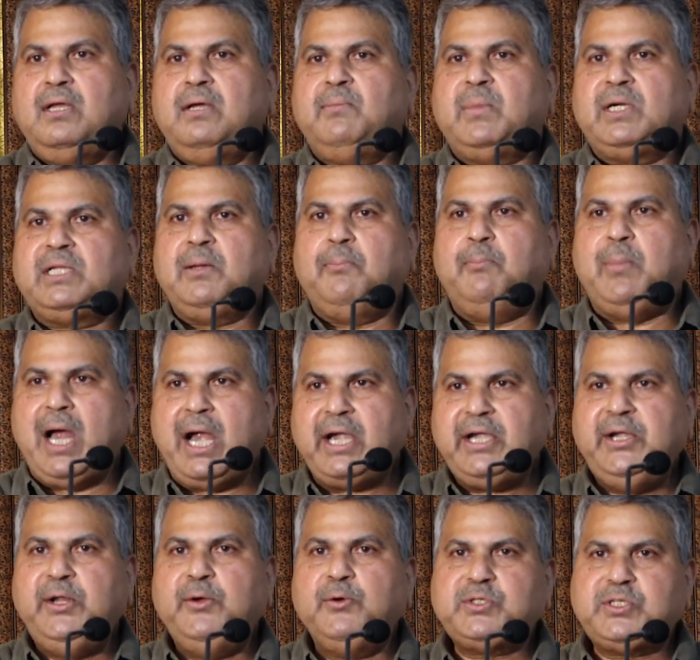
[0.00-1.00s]
But the
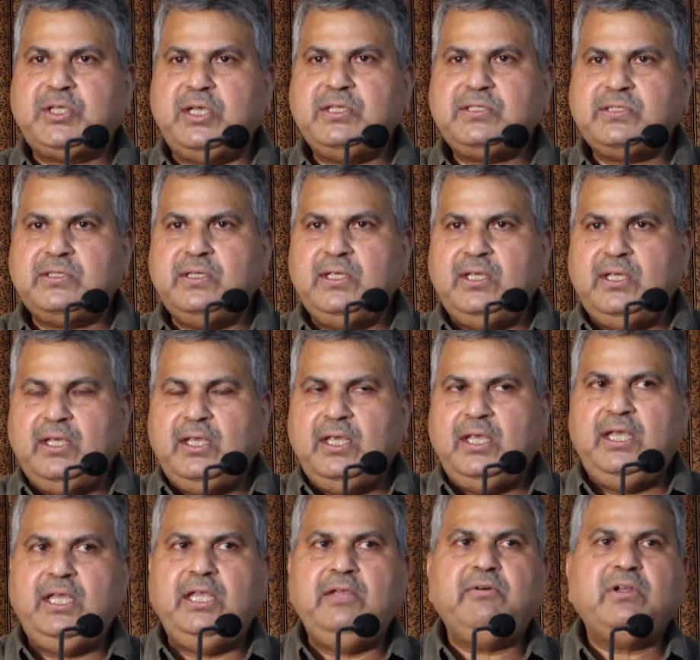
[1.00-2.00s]
bad news is,
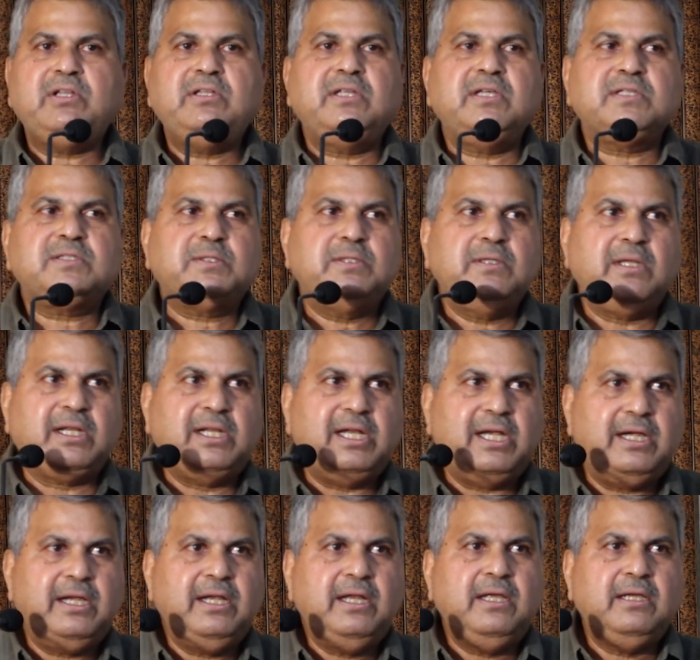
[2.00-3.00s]
even these
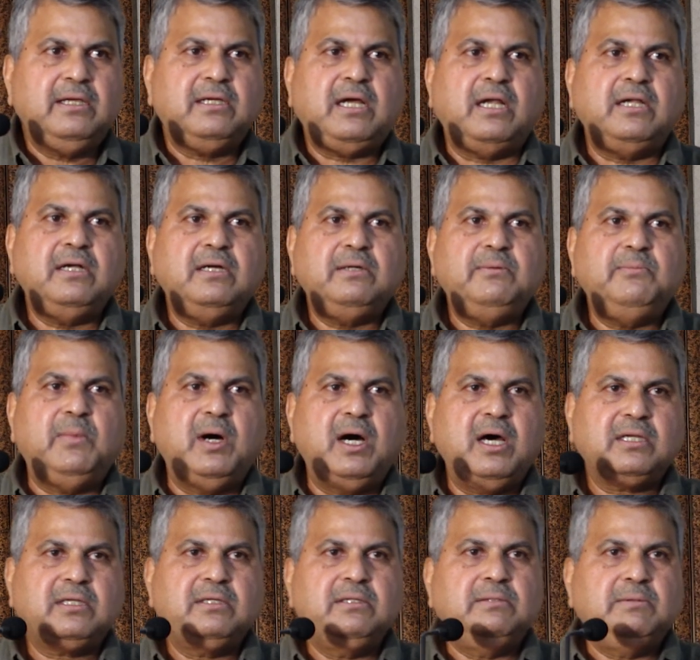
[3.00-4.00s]
red
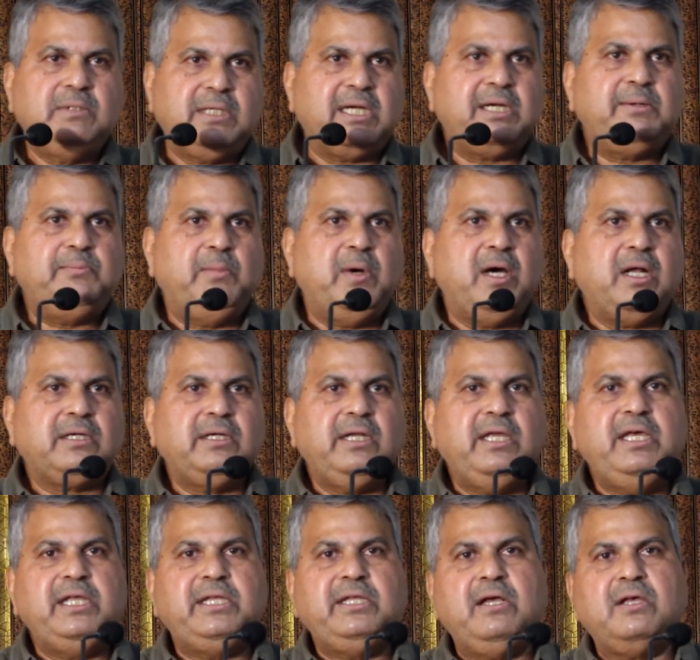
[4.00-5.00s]
marked
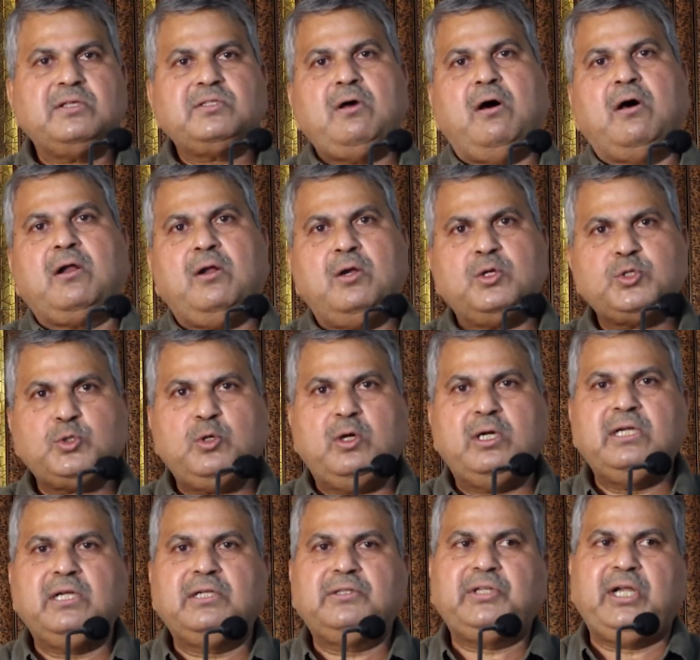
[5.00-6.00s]
areas are also
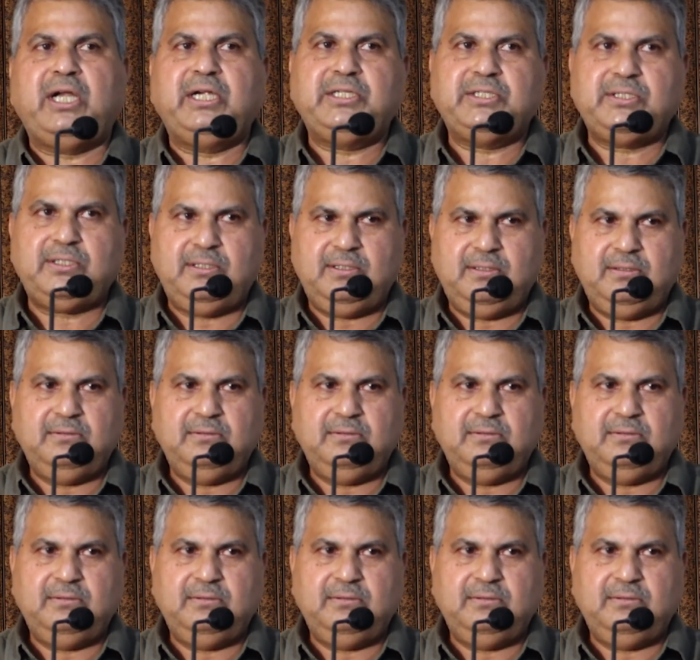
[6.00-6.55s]
under threat.